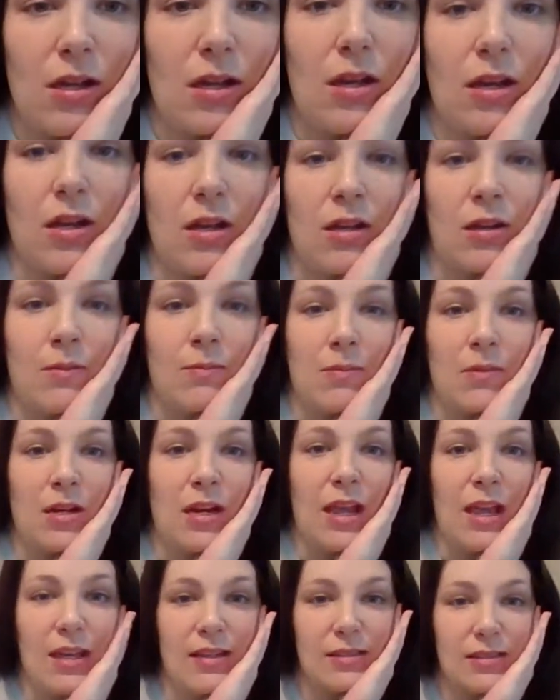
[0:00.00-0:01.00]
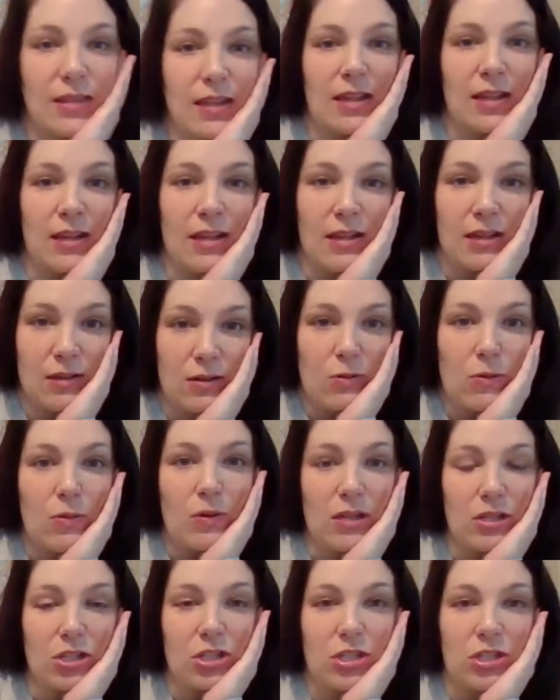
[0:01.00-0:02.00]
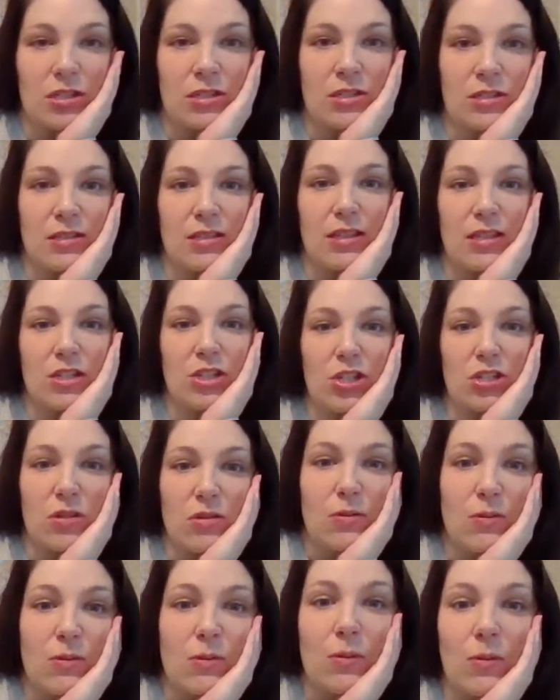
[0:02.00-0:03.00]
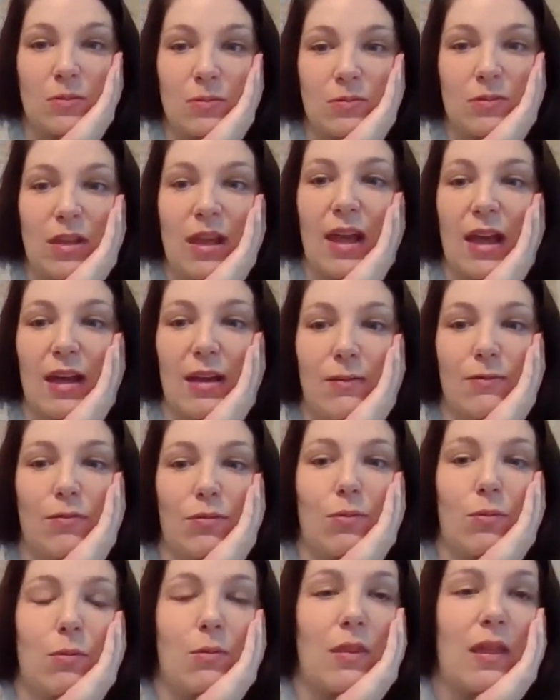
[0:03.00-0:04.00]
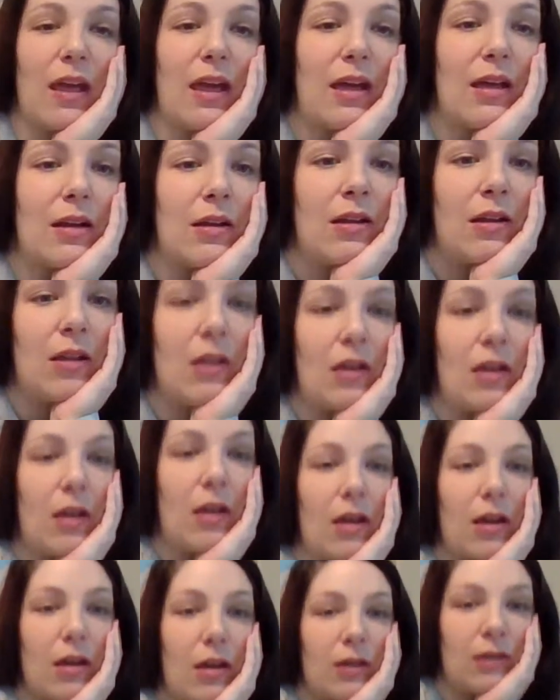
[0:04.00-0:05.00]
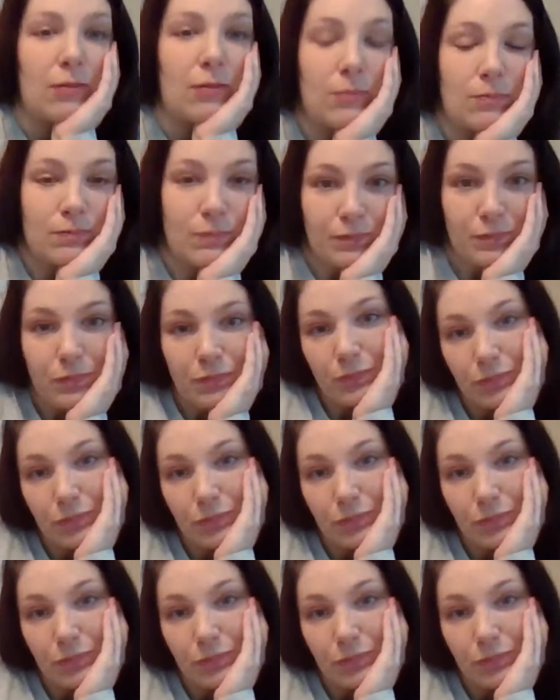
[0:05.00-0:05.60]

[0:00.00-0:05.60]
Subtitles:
and ask any questions that you have through that. Um,